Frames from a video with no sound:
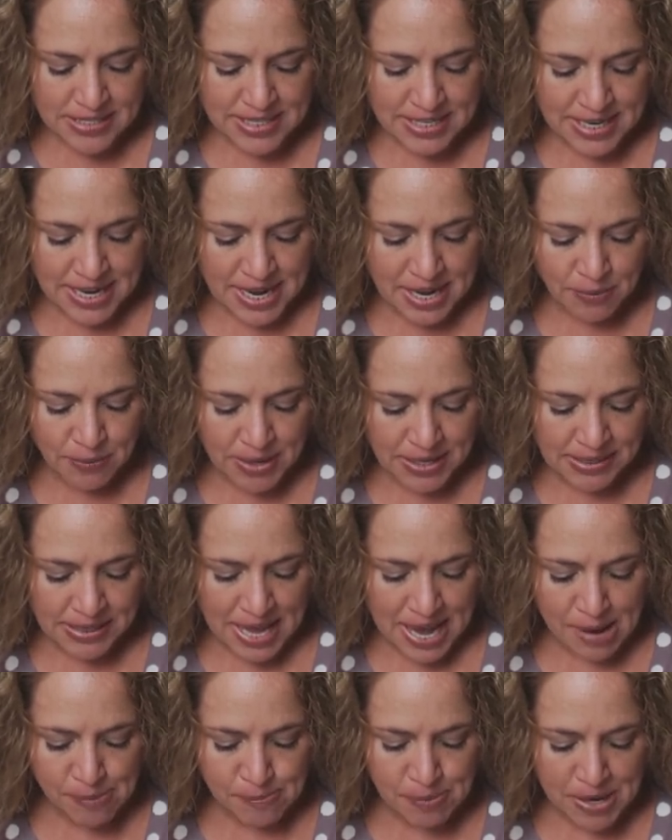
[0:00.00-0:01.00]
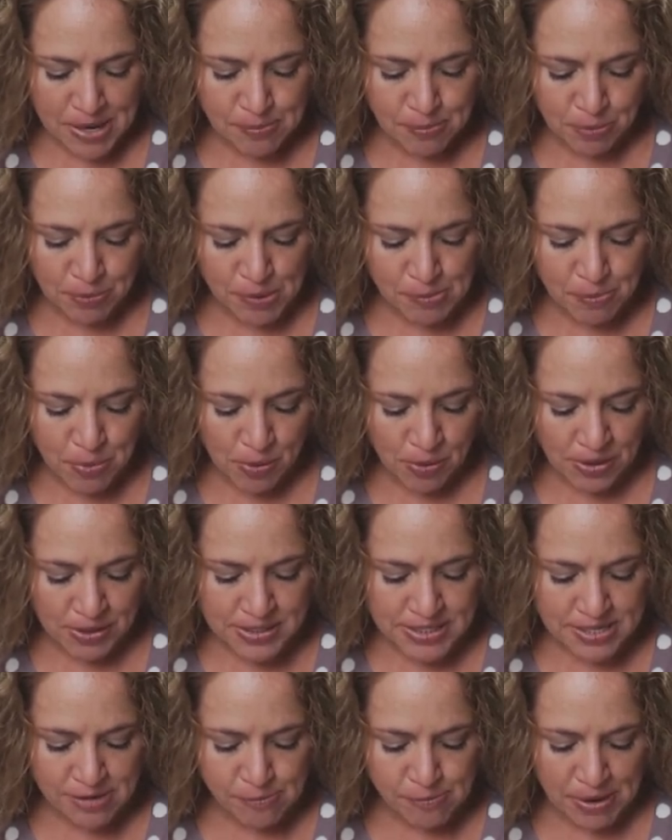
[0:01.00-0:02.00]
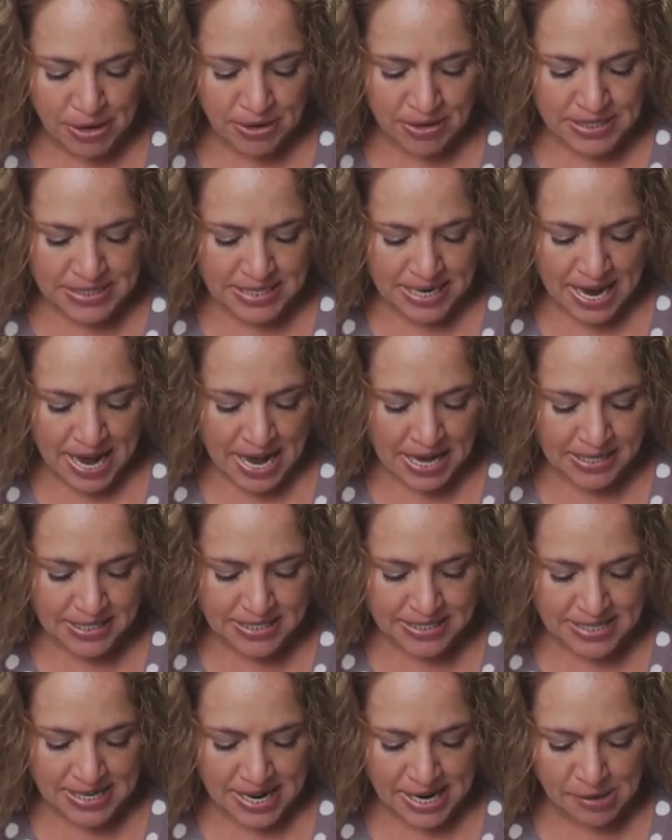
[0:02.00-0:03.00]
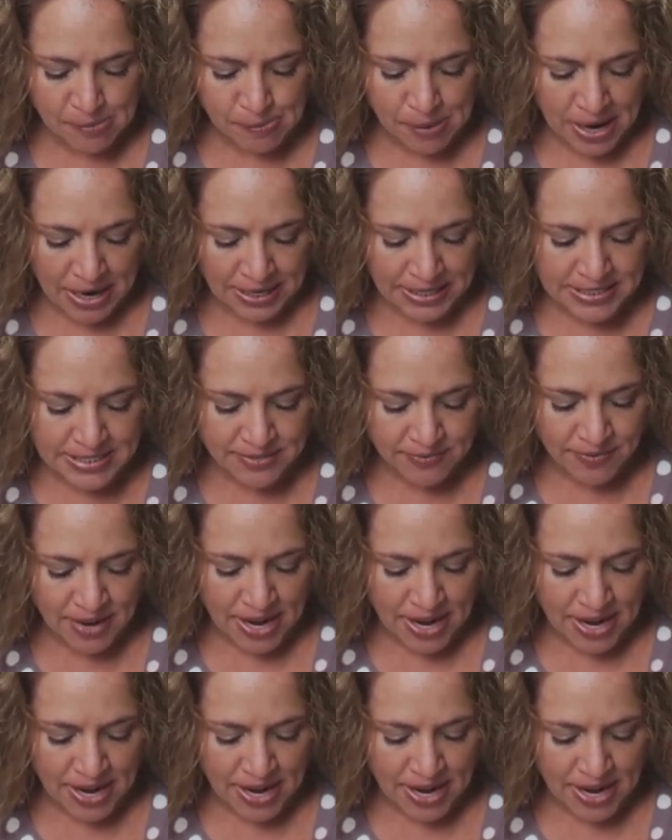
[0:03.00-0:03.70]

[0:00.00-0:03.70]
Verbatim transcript: Today, we lap up reports of bear attacks, snake bites,